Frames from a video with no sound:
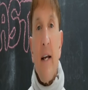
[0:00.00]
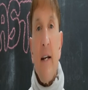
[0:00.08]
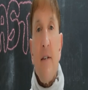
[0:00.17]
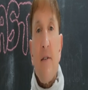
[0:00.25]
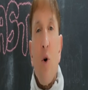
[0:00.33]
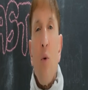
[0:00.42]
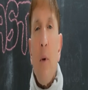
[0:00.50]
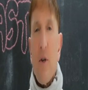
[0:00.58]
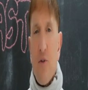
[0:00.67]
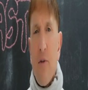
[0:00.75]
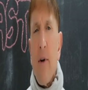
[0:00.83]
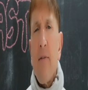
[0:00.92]
is
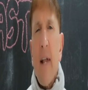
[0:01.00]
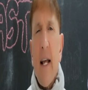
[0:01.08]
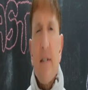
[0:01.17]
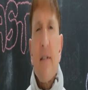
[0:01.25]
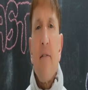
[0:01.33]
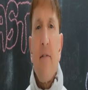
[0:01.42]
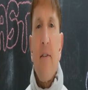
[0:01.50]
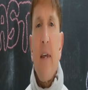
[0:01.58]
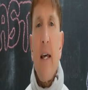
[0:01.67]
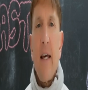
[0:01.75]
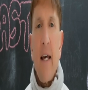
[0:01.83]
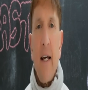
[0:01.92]
almost reflexive
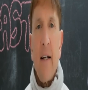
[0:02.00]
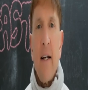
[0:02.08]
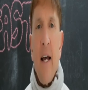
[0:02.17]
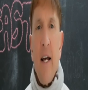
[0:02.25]
thinking.